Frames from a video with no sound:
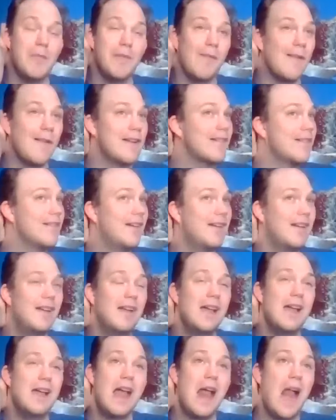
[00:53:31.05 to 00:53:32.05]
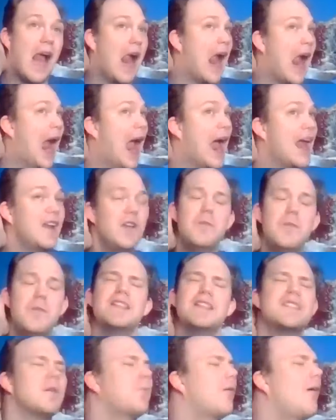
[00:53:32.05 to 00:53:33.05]
I mean, like, that's all. And you'd
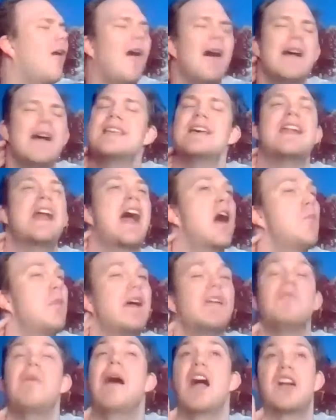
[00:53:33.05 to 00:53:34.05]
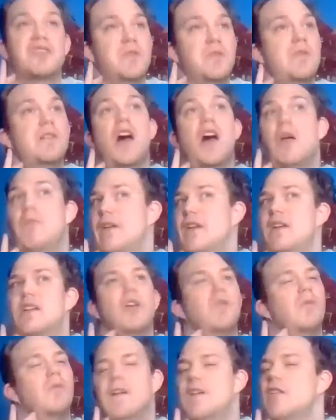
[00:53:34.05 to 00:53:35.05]
be surprised at how many of them actually become, like,
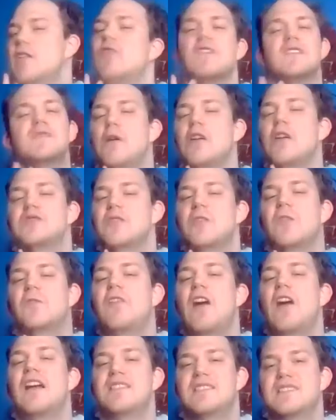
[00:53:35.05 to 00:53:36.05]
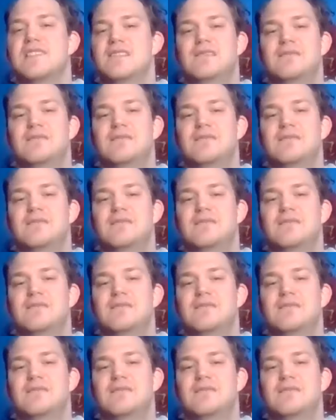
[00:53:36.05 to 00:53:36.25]
your really close personal friends.